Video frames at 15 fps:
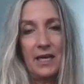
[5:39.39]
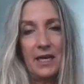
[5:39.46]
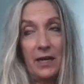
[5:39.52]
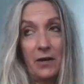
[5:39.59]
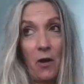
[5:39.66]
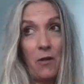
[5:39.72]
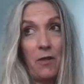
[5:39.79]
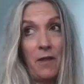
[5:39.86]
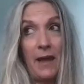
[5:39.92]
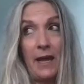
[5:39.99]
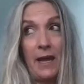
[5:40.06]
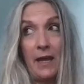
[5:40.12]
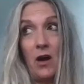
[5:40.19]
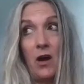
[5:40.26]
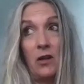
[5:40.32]
And are
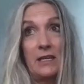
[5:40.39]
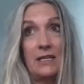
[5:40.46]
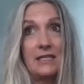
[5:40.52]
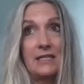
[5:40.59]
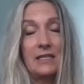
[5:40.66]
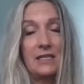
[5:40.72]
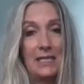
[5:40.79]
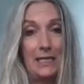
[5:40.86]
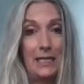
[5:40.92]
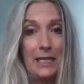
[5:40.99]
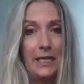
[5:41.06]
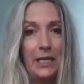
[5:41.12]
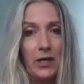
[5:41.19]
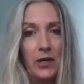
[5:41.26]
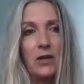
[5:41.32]
they all existing
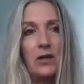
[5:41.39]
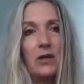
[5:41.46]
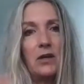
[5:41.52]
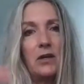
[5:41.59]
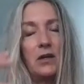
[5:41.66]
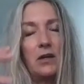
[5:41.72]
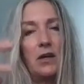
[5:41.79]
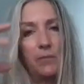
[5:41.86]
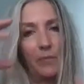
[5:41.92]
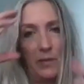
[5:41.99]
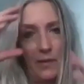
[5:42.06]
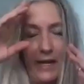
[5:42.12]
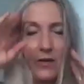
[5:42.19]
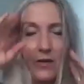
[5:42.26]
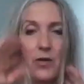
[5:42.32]
here on
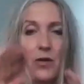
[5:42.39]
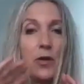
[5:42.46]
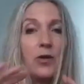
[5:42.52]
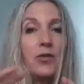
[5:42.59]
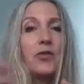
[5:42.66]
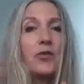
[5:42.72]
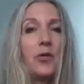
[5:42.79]
planet Earth,